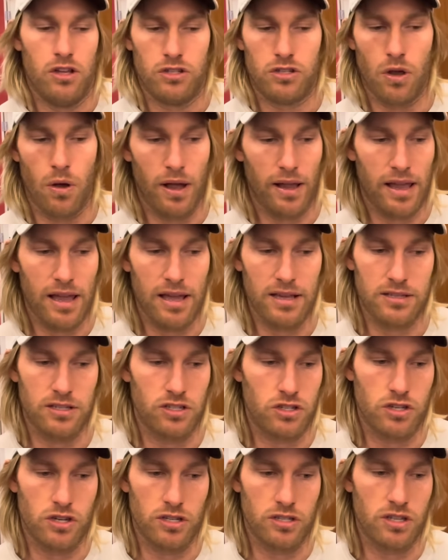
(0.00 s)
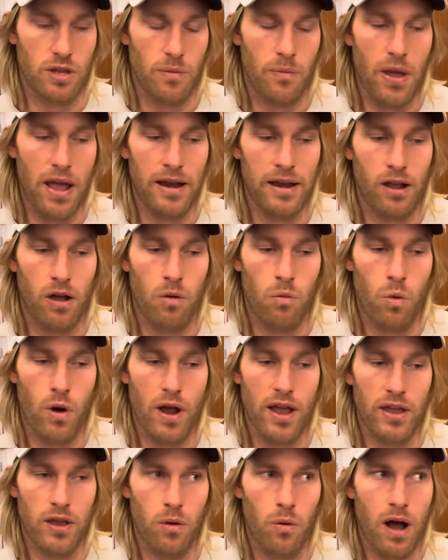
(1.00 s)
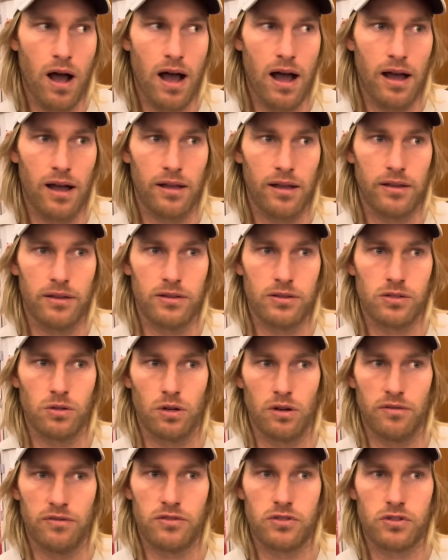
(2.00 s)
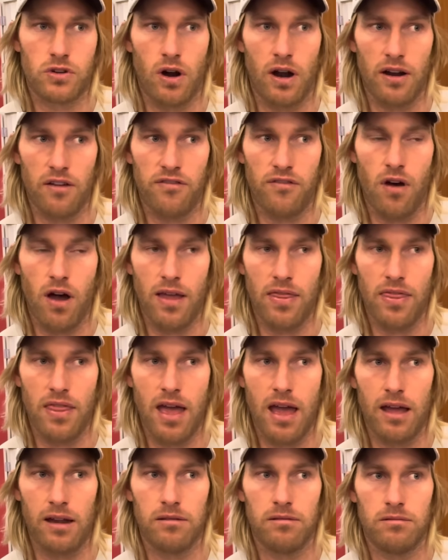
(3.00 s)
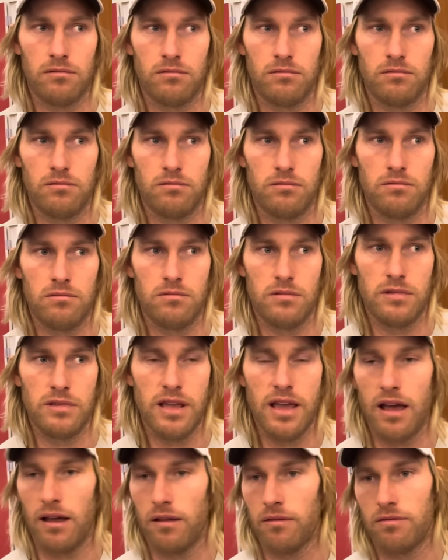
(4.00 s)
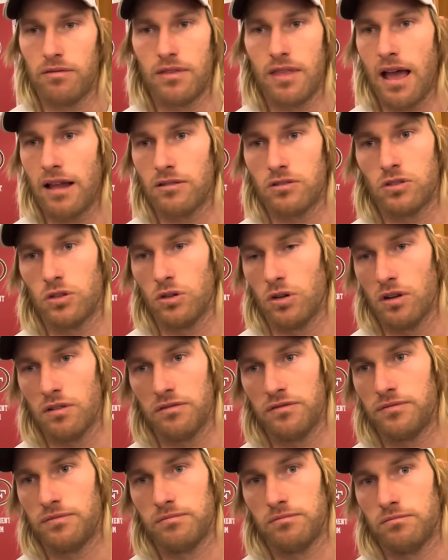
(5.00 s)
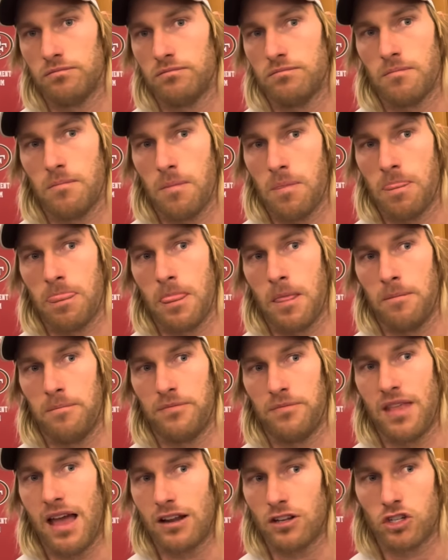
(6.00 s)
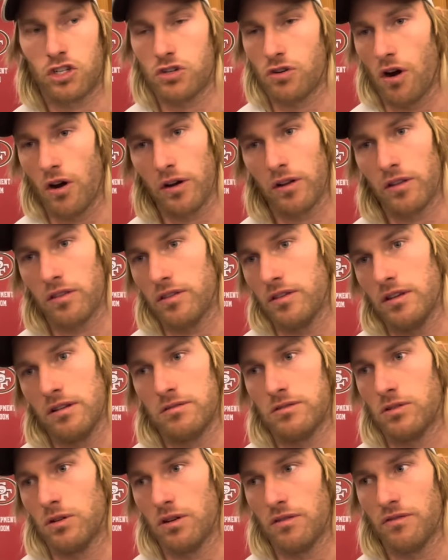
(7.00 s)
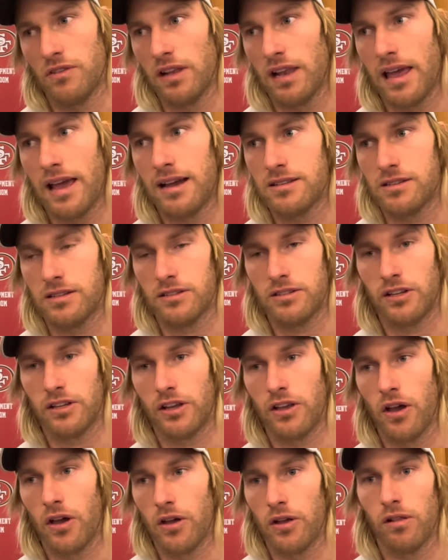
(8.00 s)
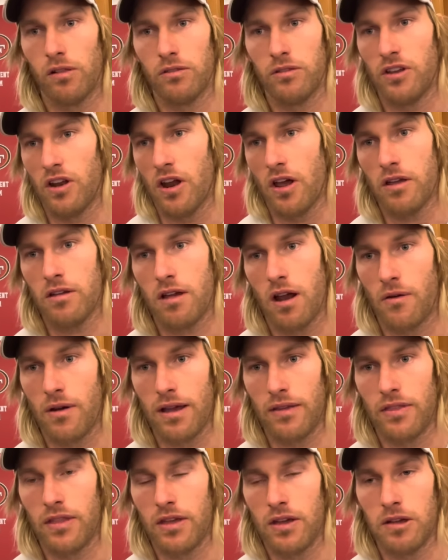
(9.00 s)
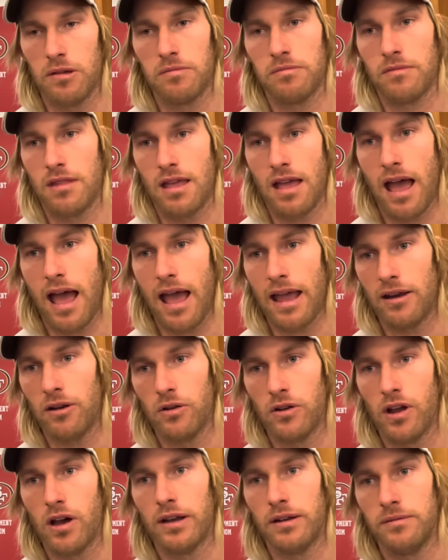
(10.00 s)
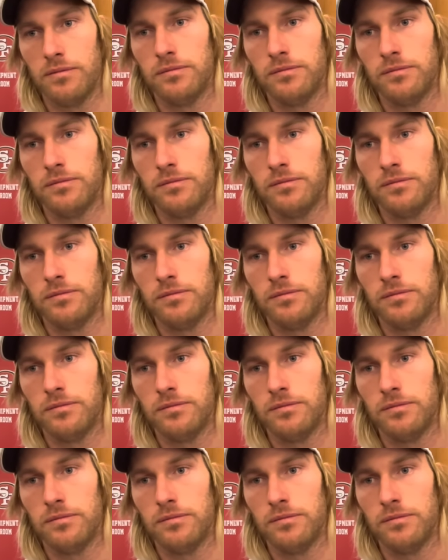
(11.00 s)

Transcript: So I guess it's just depending on where you are, you sort of try to find that, yeah, that sort of, that stroke that sort of allows it to go, you know, around the 8 or 9.